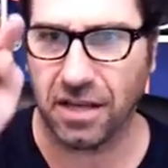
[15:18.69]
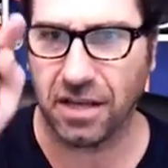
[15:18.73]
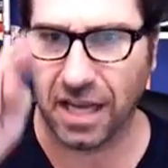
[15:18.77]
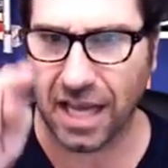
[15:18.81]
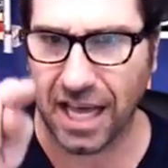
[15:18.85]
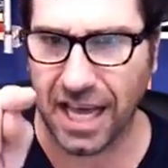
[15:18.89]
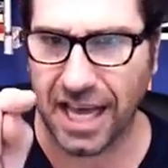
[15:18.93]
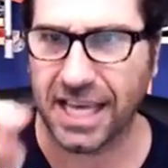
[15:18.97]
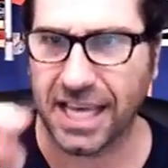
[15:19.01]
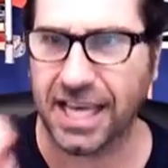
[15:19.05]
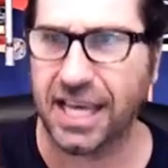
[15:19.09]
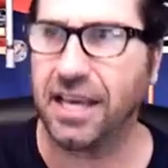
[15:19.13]

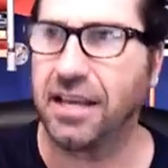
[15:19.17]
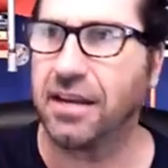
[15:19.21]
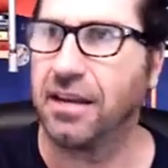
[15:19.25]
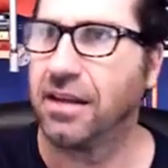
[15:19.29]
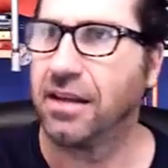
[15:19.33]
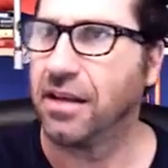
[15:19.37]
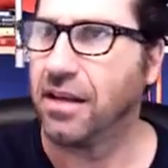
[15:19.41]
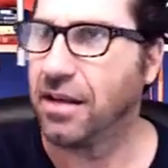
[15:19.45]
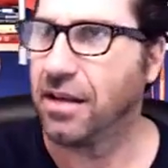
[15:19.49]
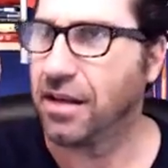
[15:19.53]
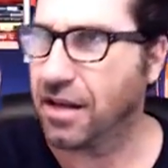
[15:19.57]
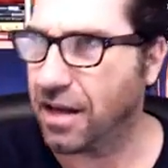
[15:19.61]
Like it,
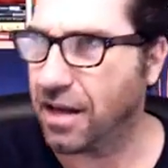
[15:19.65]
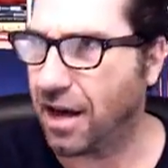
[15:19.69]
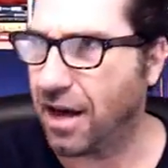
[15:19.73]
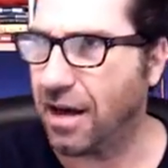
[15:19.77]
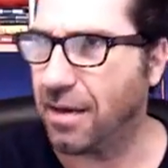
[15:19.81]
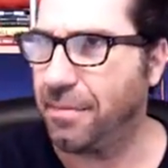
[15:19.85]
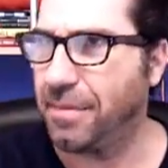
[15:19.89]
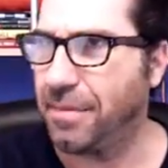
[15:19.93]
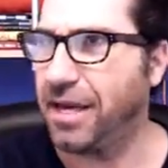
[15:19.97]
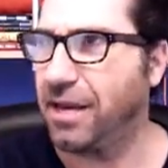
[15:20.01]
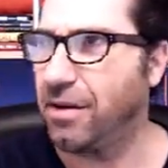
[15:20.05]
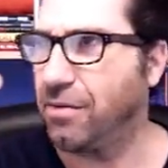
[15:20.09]

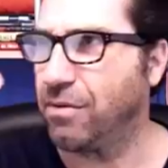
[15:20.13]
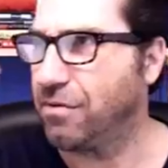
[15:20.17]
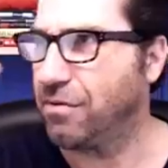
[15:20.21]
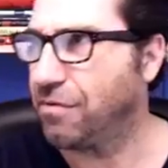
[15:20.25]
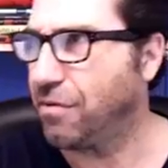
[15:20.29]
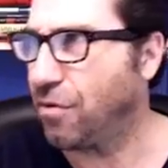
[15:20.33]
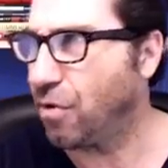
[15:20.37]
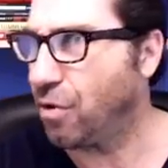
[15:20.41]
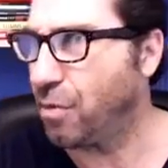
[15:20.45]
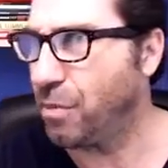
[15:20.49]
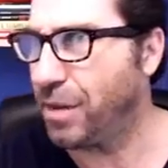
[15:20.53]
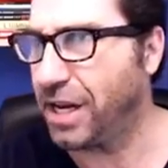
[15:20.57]
comment with
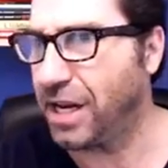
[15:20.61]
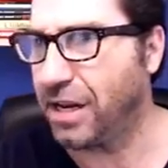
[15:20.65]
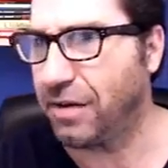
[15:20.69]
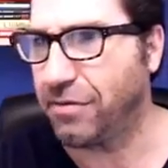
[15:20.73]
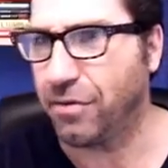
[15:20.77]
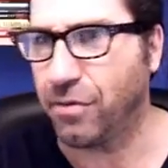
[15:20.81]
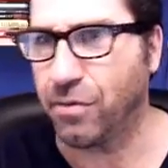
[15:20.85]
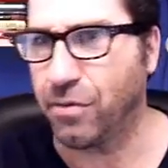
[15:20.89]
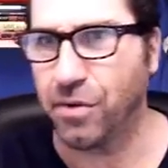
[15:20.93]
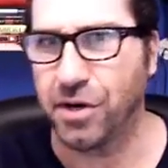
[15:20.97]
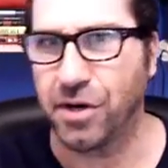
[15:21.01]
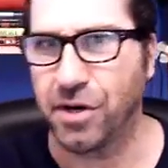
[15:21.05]
4
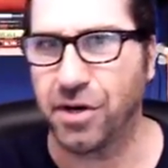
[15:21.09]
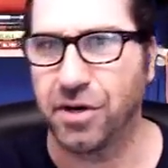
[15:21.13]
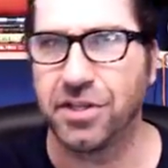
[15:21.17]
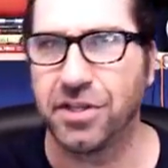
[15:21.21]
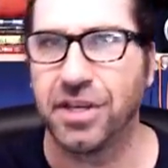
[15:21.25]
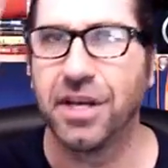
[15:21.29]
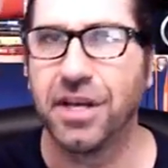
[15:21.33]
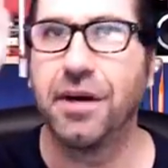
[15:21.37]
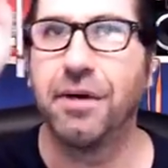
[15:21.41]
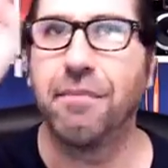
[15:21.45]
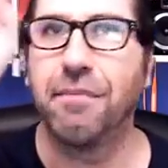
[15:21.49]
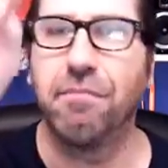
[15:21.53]
meaningful
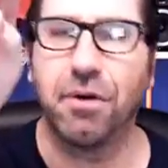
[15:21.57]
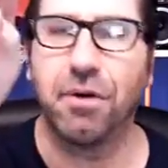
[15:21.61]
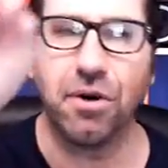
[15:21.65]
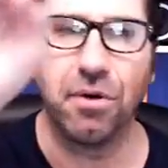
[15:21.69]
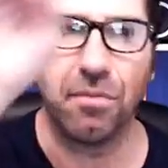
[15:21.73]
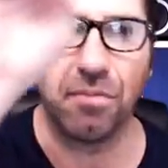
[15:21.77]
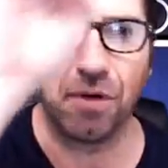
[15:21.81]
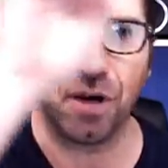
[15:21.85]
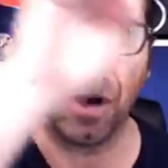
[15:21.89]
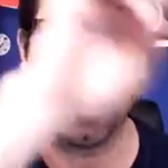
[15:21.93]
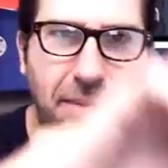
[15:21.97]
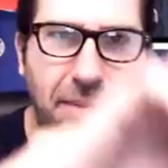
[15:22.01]
words,
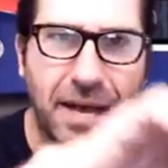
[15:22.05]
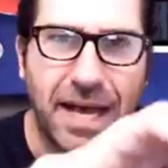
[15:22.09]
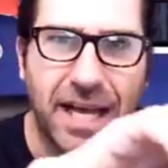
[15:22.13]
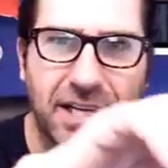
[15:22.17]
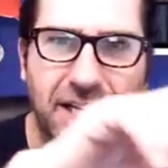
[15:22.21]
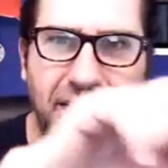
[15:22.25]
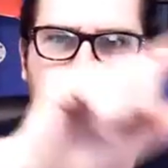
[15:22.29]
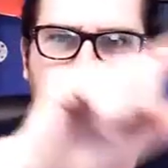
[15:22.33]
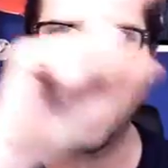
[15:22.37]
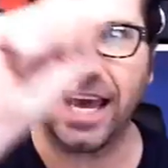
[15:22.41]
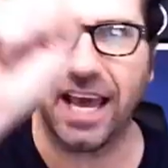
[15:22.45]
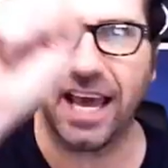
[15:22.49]
boom, go back
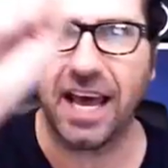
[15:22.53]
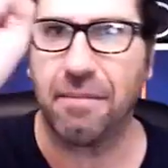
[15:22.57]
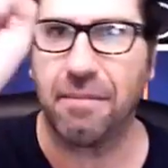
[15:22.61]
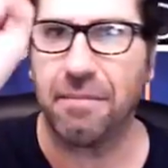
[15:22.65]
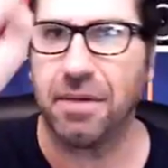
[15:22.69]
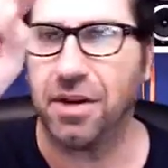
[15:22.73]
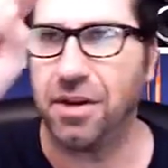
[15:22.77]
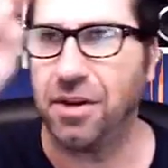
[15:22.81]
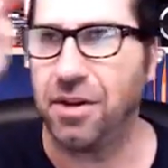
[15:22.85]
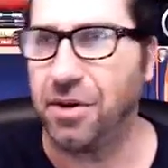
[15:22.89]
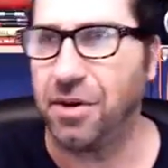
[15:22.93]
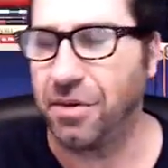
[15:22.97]
to the
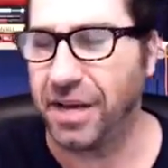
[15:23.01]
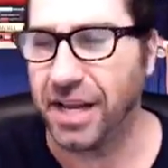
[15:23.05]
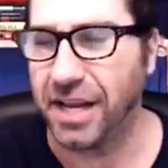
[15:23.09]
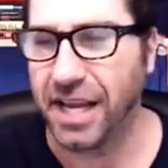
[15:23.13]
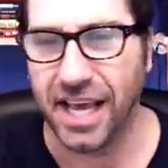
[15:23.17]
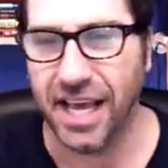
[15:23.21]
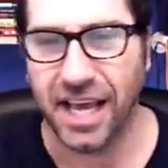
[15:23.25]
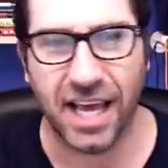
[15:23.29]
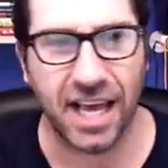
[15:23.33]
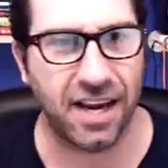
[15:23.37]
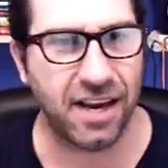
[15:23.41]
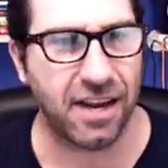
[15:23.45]
app and do it.
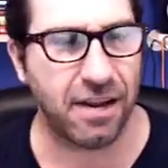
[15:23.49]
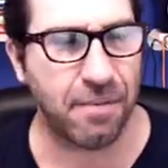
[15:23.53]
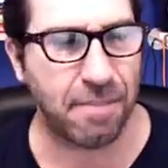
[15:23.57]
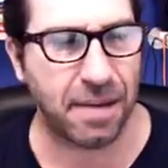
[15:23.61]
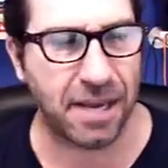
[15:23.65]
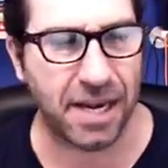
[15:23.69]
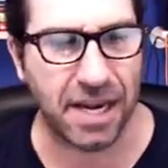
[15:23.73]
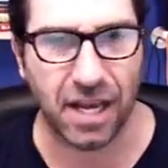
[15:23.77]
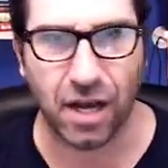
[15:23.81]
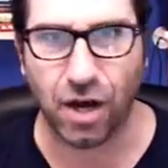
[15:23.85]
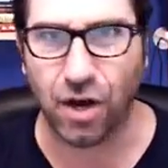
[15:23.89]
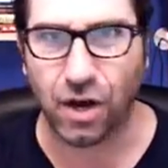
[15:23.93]
And
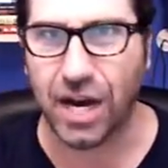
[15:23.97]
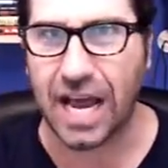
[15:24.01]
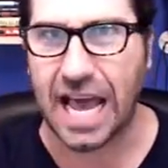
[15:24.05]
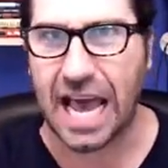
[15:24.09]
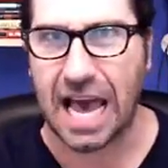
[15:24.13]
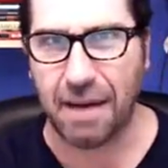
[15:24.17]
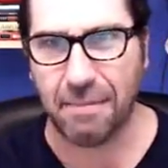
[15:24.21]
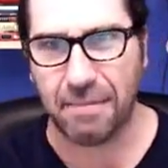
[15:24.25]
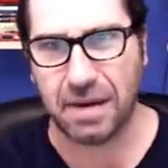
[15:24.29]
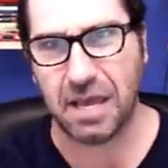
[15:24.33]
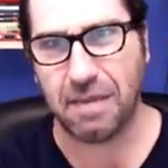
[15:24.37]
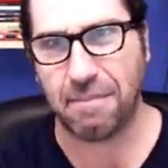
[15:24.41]
depending on
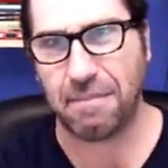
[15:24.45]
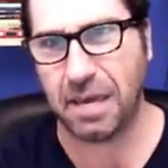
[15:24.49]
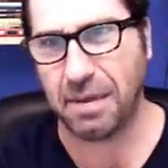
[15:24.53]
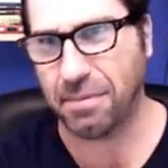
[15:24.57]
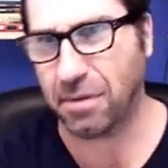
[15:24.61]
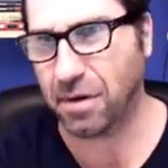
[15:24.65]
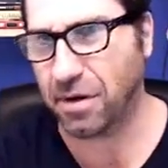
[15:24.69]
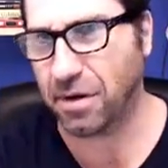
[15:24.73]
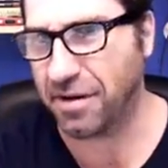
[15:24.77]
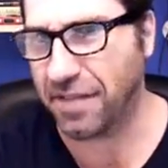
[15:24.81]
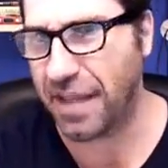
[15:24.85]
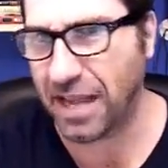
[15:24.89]
how many
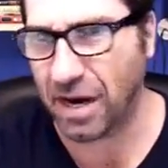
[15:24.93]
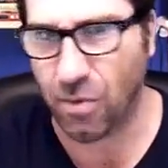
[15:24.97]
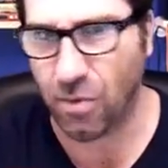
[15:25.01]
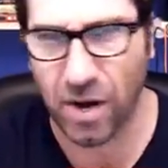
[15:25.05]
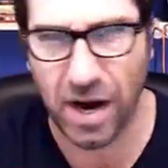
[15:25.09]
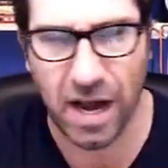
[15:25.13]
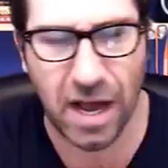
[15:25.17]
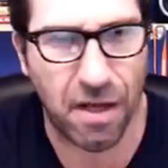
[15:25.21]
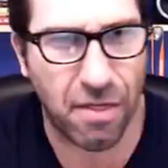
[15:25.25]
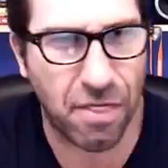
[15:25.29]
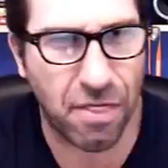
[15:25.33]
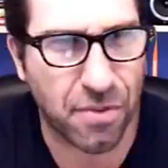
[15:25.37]
people are in that
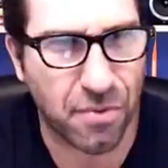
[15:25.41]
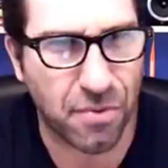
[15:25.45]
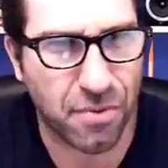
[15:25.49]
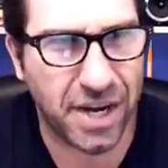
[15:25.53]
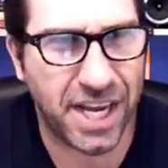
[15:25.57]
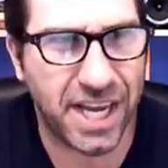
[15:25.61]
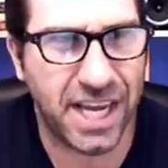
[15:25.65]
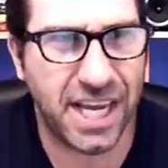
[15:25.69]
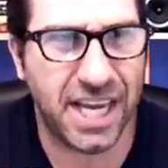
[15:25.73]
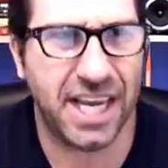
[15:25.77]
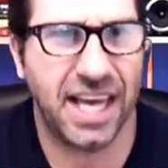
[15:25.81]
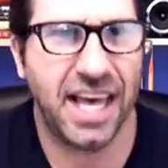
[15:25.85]
round,
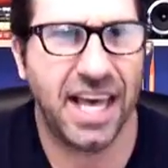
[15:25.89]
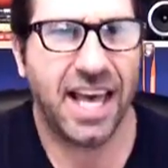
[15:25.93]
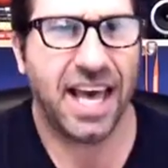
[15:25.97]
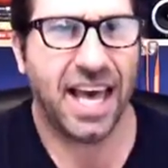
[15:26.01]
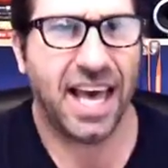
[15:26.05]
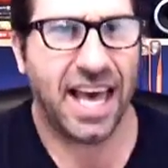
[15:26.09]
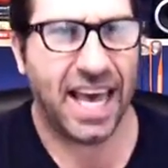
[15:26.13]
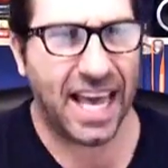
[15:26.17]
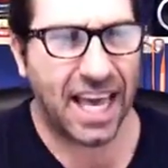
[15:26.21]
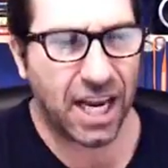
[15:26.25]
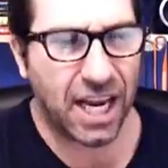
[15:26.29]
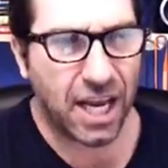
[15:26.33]
300,
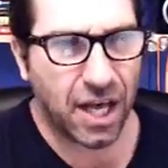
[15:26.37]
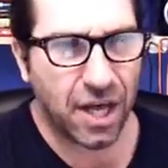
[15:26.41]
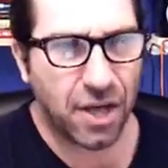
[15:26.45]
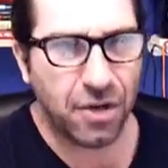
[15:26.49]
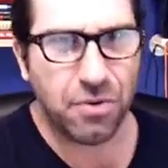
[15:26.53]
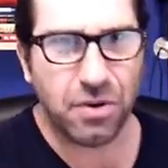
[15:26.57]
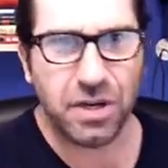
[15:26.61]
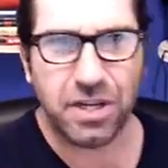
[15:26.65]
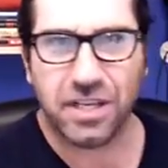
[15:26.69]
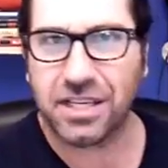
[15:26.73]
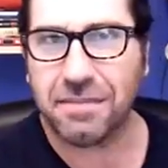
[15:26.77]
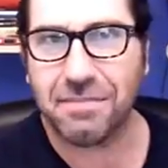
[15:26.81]

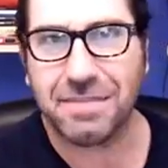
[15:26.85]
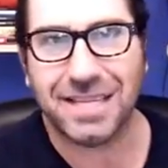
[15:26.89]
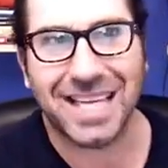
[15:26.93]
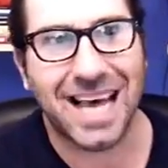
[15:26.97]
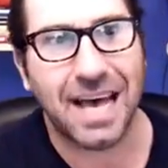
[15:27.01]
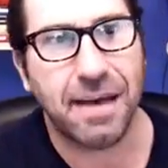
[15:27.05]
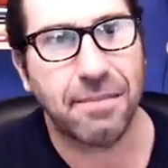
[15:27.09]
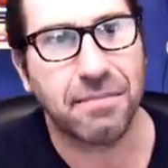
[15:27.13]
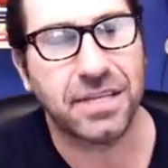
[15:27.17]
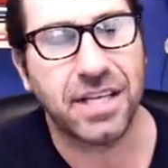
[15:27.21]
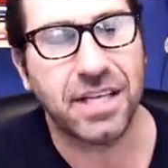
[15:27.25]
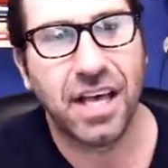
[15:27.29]
800,
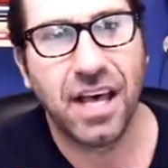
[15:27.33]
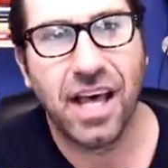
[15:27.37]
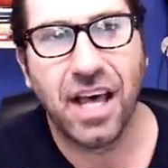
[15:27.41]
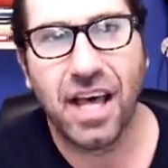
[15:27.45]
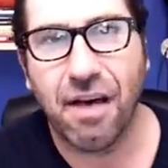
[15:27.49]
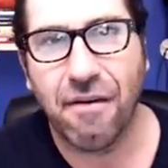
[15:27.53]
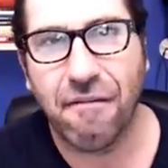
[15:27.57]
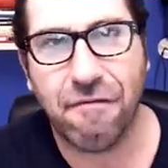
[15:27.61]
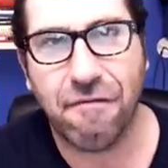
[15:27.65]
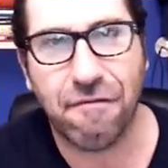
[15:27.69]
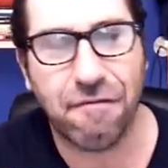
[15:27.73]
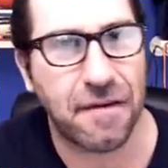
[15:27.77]
sometimes
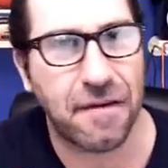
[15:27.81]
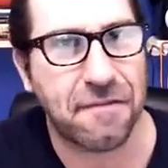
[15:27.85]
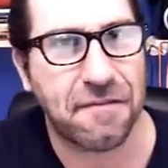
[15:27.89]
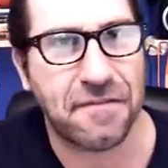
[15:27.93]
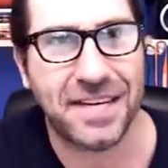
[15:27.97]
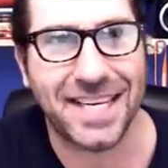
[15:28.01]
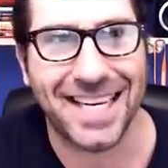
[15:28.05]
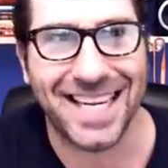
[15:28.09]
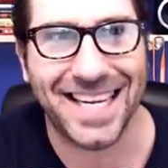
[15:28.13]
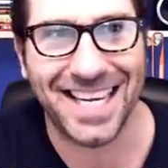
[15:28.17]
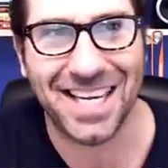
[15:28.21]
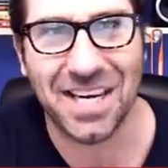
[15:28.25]

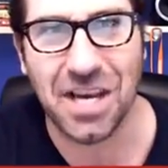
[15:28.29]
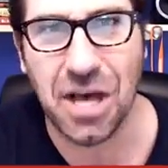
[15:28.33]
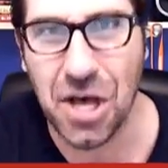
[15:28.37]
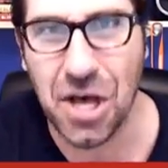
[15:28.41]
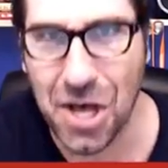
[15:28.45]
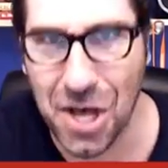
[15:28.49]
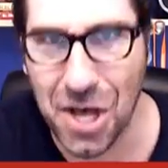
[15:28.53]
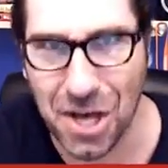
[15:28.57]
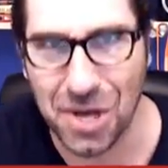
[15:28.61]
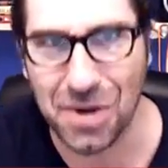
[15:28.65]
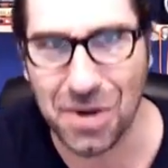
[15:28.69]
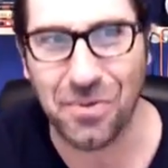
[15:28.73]

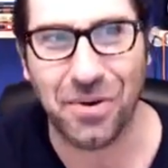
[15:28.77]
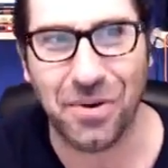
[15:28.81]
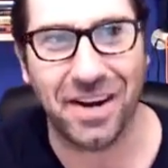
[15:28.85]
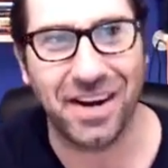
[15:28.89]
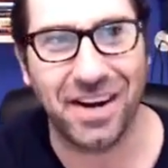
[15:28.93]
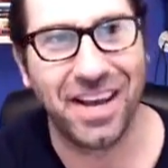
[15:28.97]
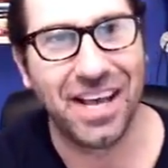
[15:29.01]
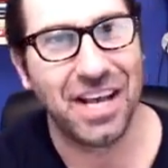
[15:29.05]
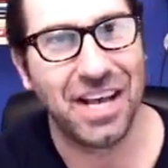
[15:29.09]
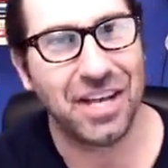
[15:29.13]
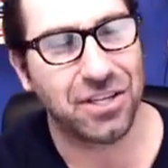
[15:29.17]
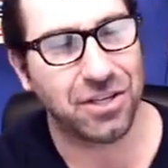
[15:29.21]

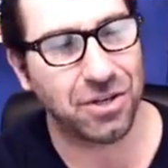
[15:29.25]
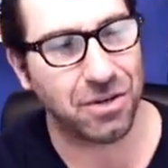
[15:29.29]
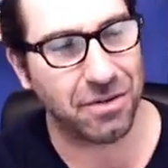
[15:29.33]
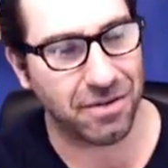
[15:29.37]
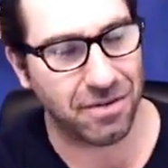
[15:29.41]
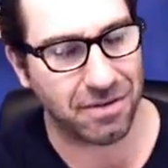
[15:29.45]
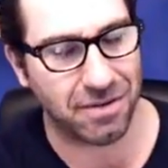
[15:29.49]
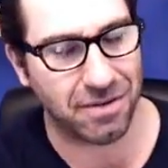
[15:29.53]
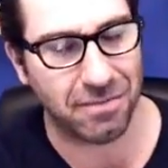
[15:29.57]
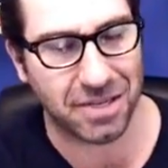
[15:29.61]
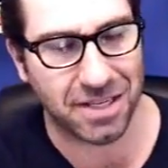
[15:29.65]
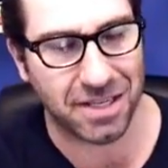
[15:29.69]
1,500. So
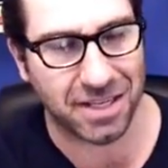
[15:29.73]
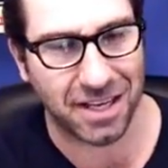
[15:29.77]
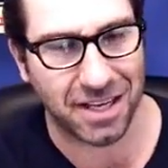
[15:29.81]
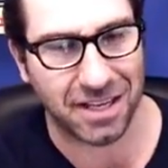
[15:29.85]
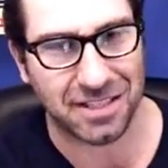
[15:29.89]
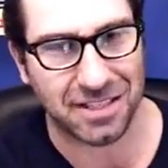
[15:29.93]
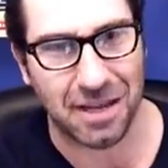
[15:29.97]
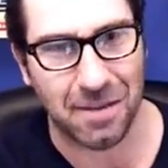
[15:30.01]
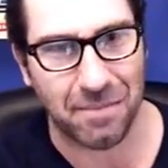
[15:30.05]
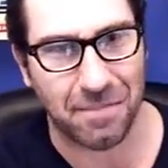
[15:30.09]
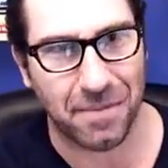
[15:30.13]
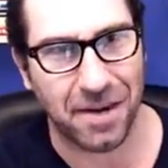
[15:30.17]
let me say
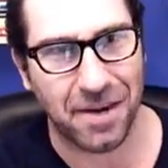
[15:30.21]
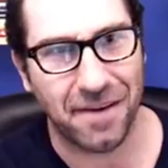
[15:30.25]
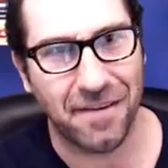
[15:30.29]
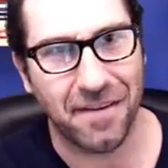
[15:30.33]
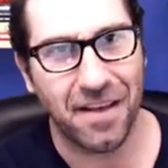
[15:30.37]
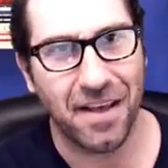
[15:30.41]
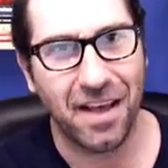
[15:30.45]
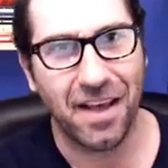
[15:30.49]
something.